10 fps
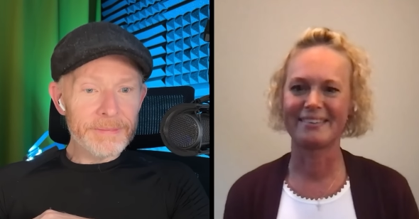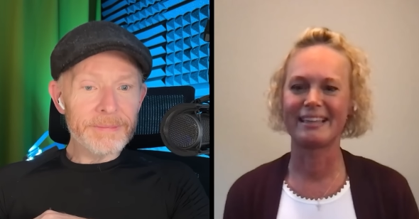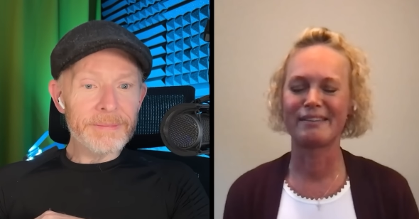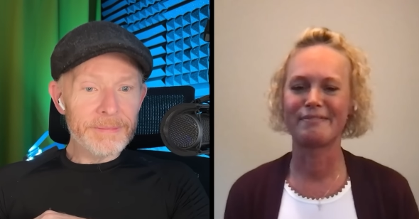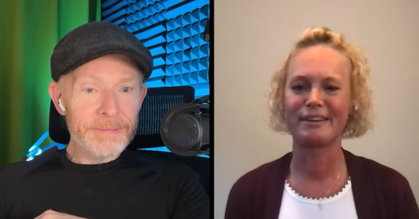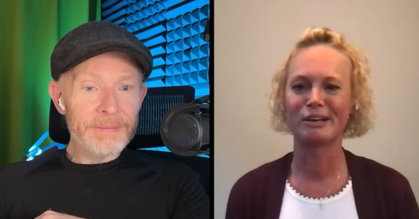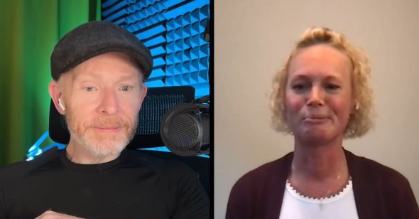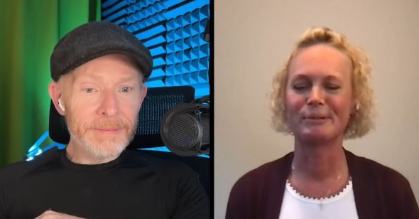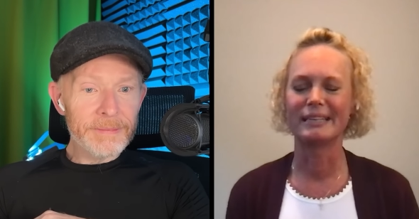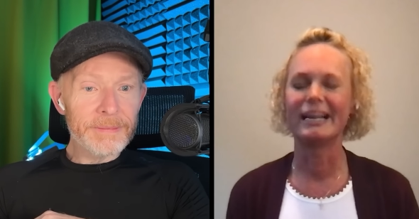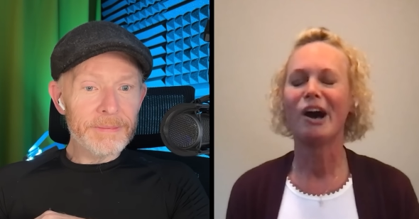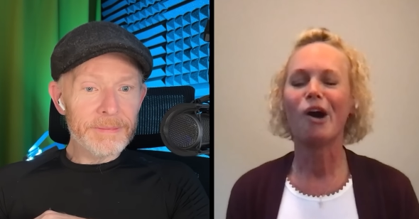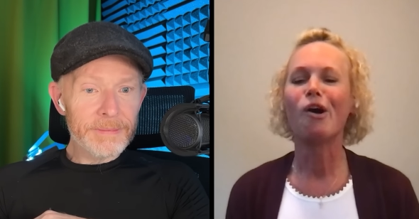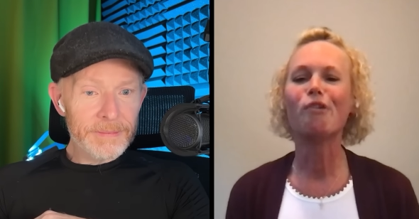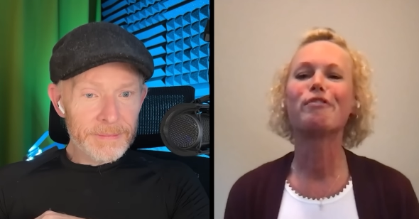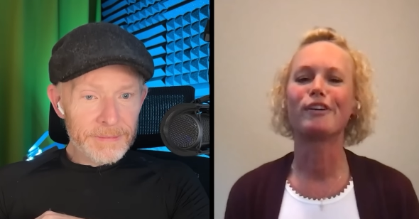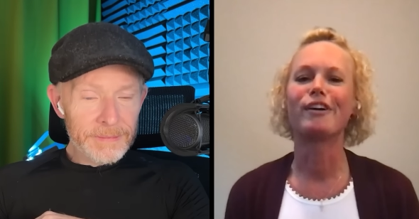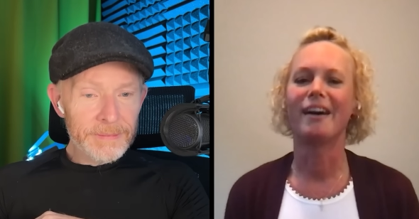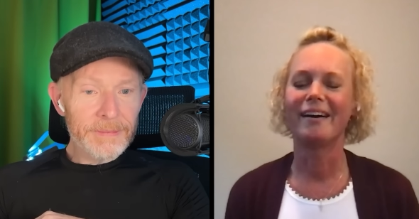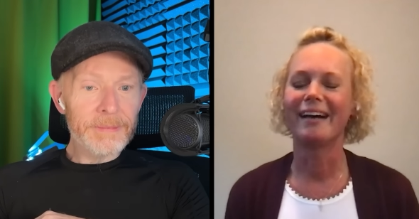Speaker 1: think or they feel, but
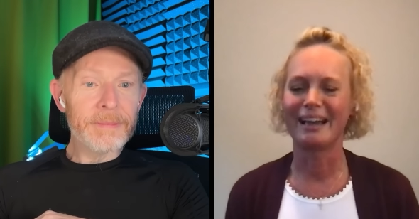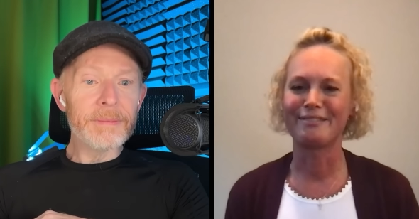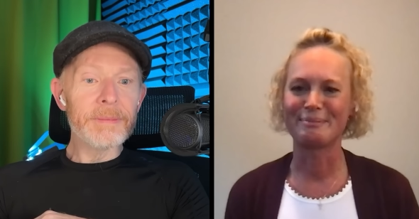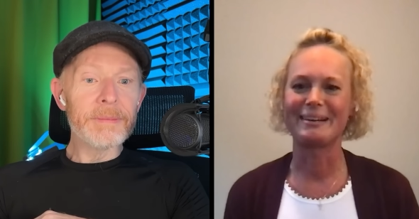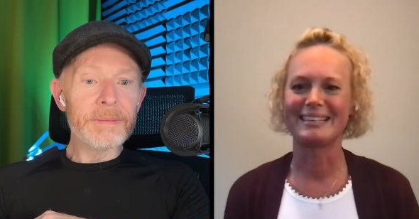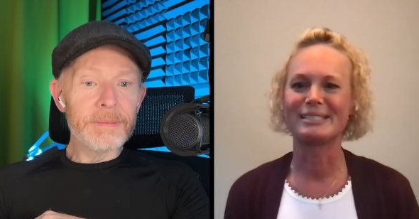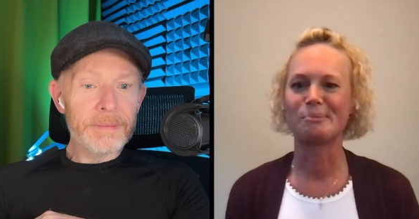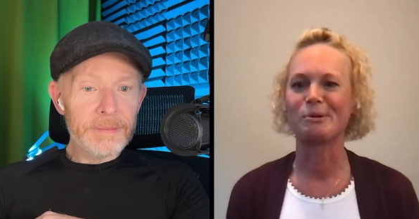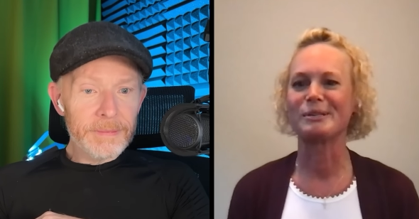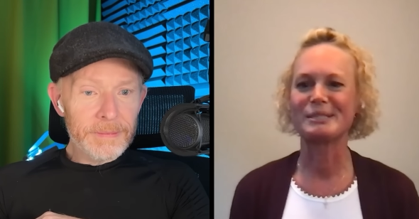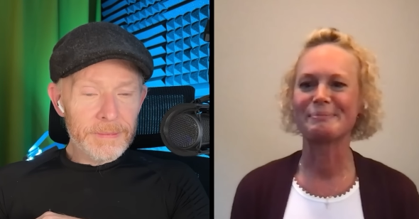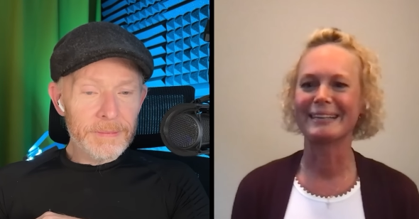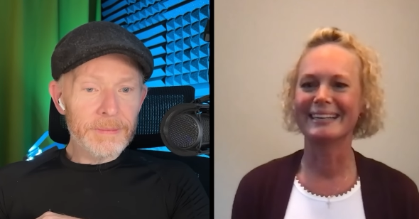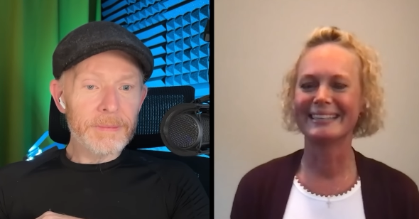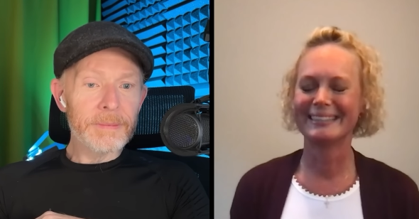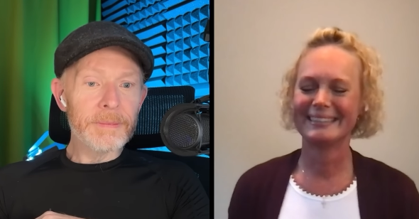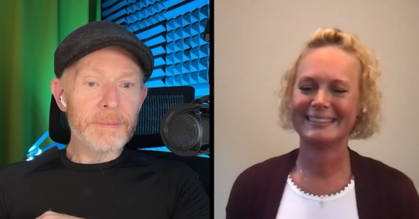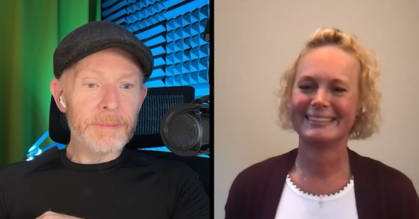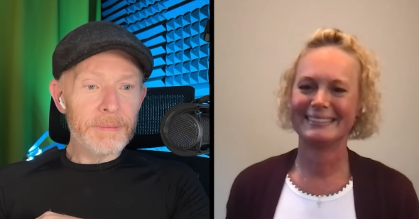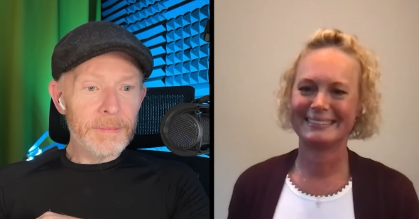overall everybody supports me."
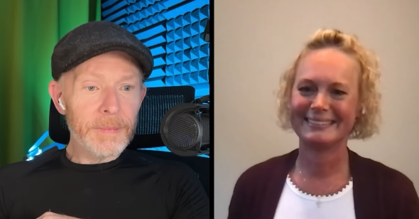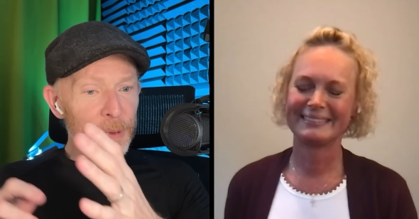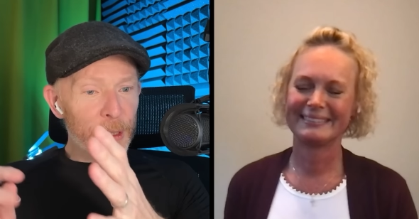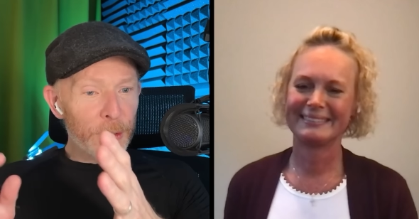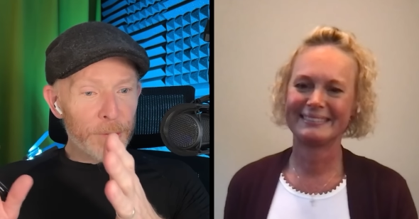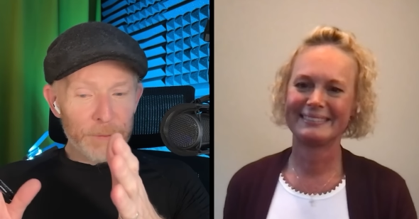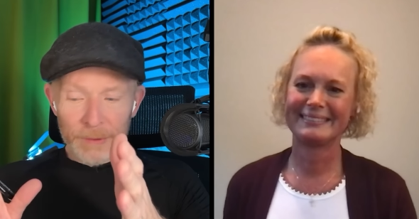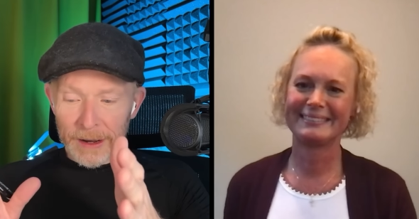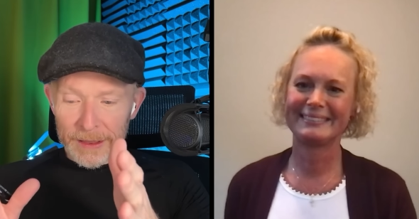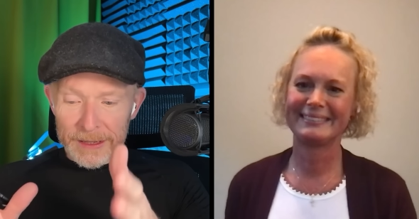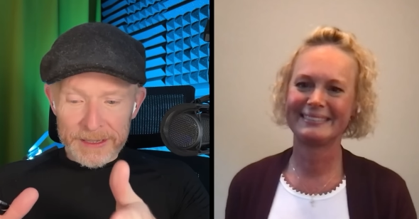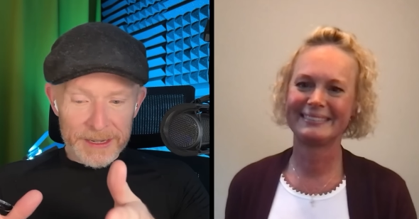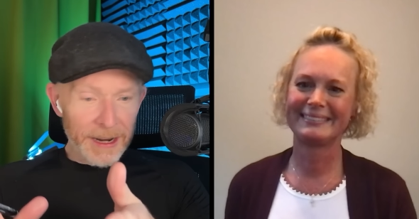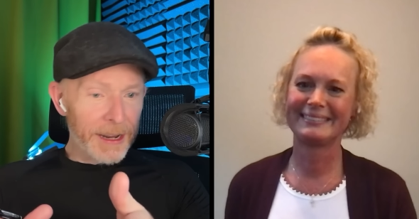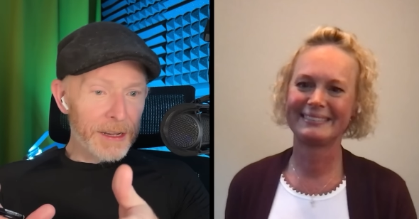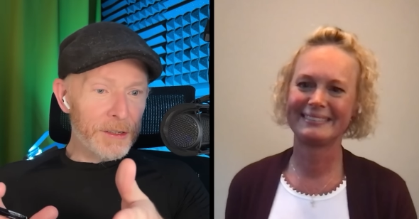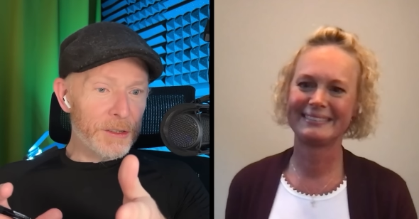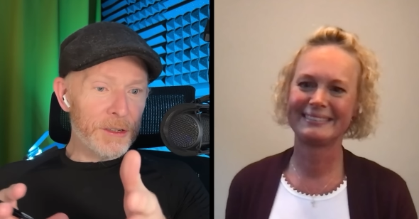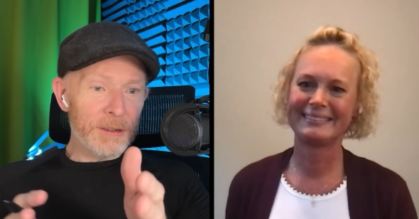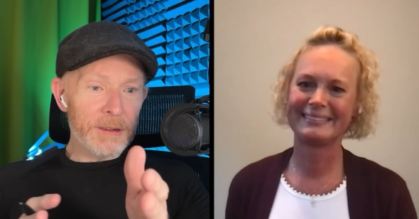
Speaker 2: So at this
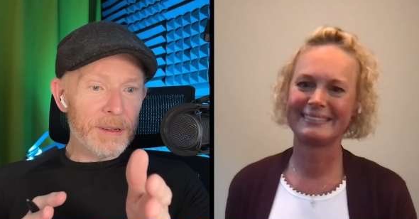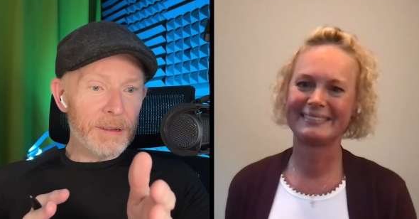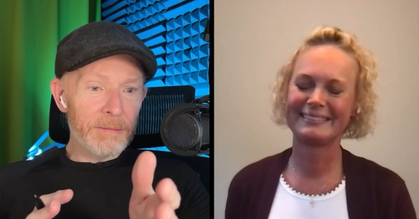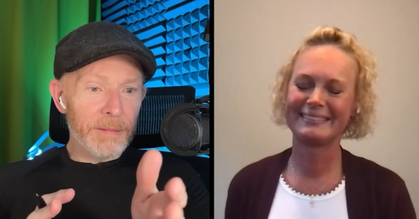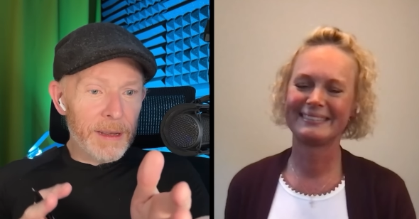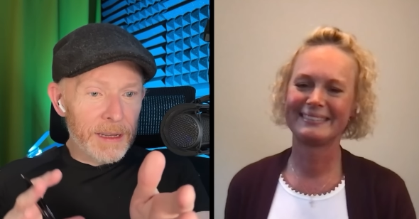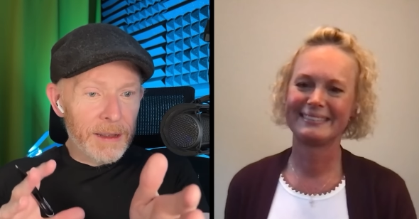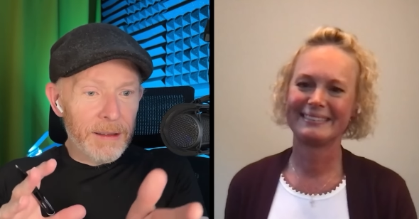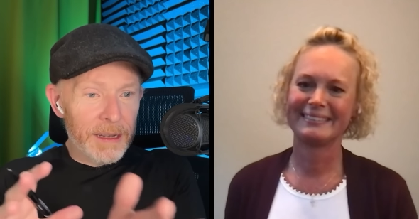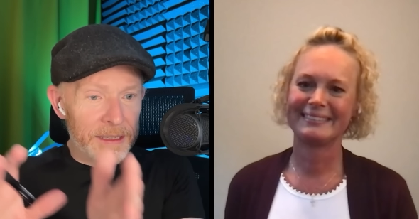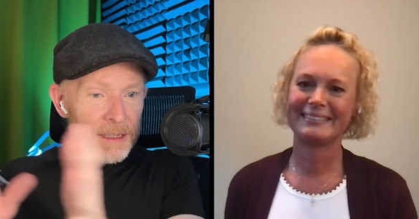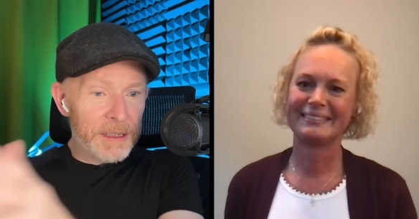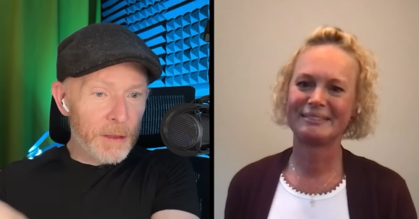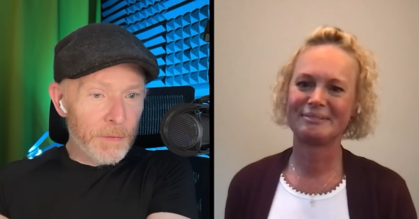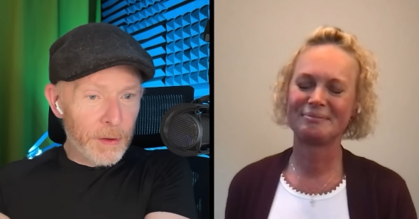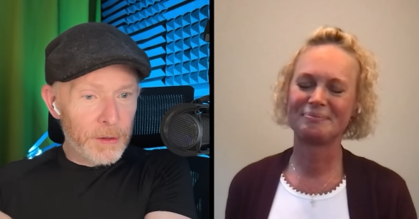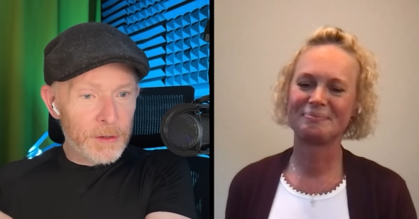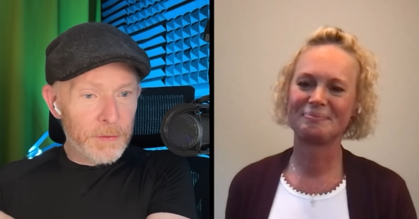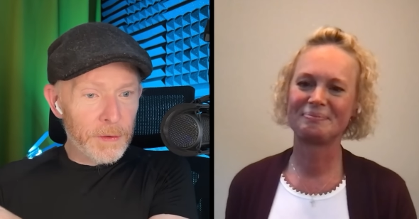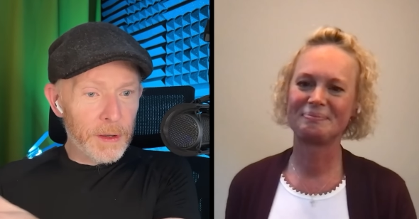stage, is this the
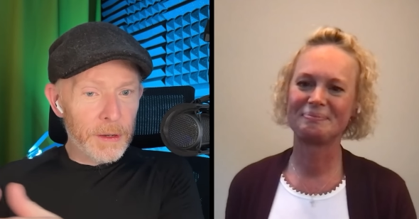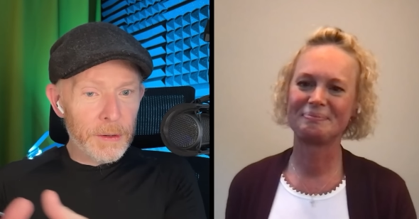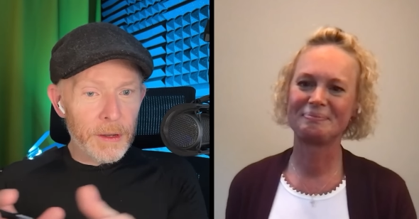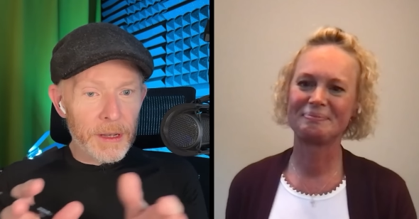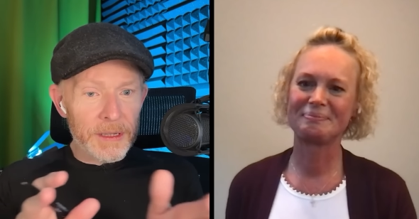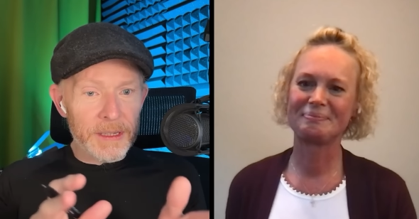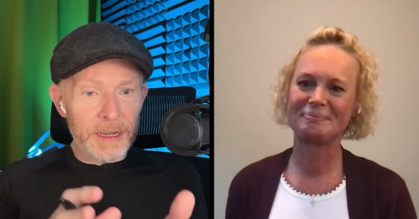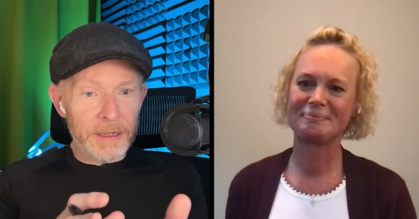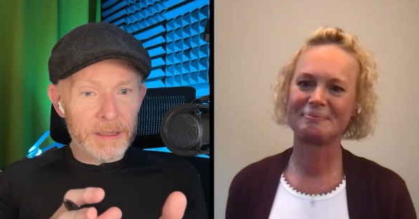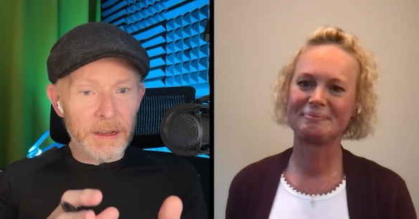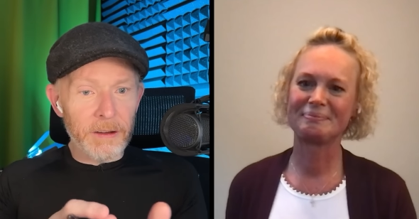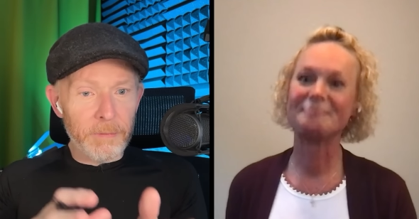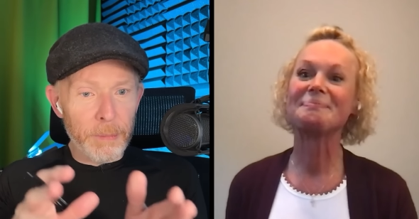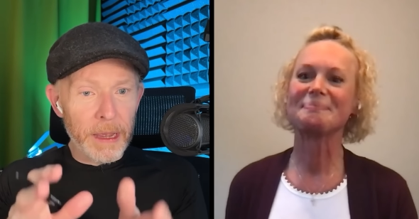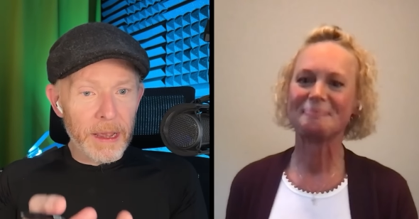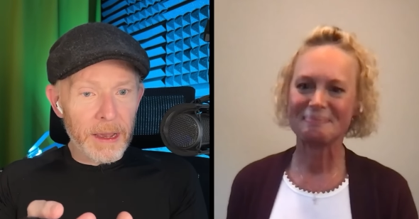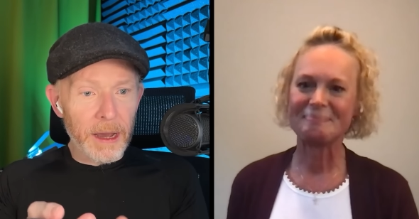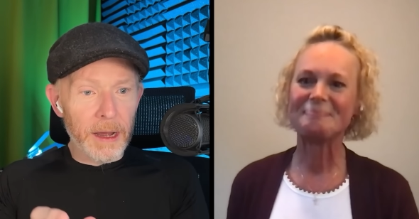future for you? You can see yourself being